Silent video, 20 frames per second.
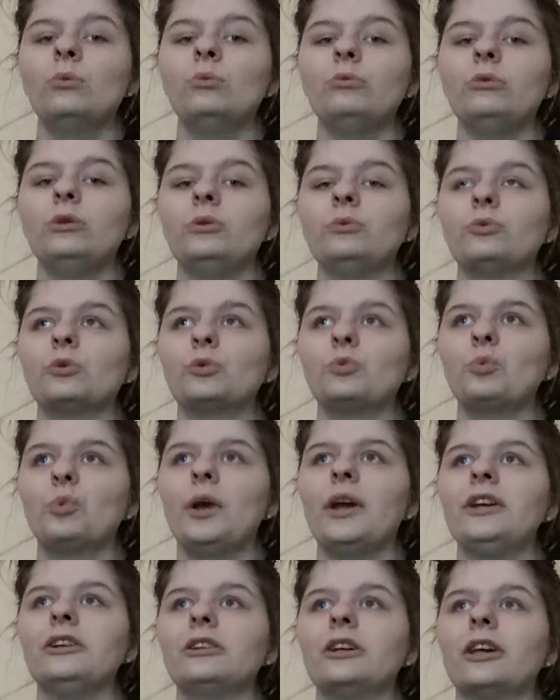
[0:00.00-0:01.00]
we were
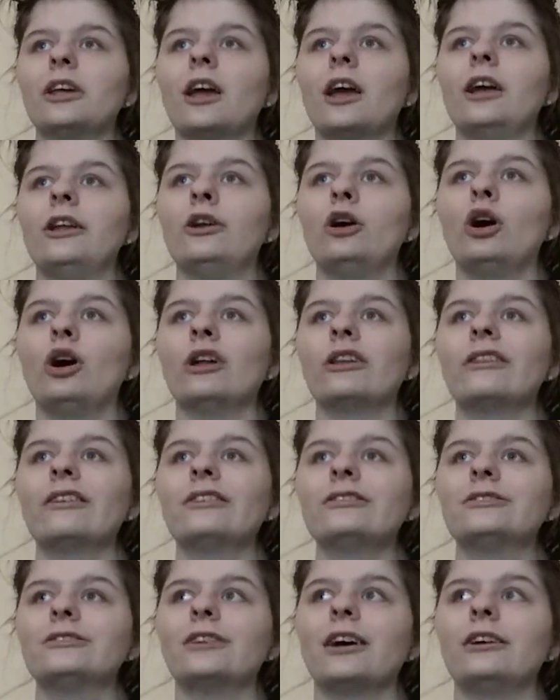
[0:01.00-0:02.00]
waiting, and all of
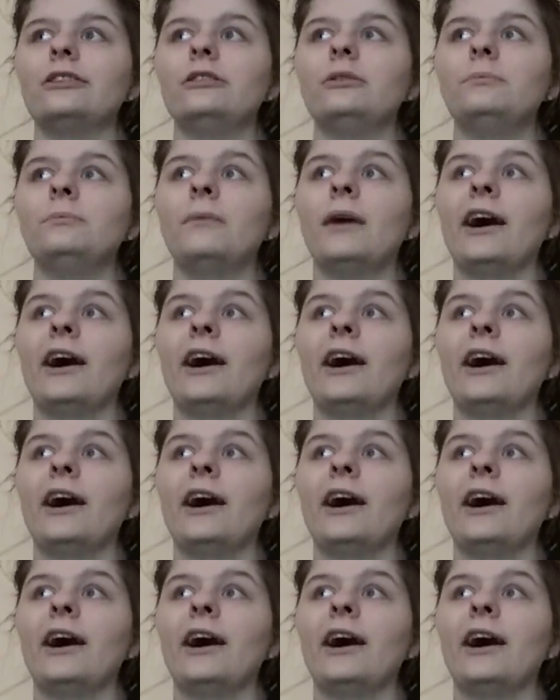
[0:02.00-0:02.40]
a sudden,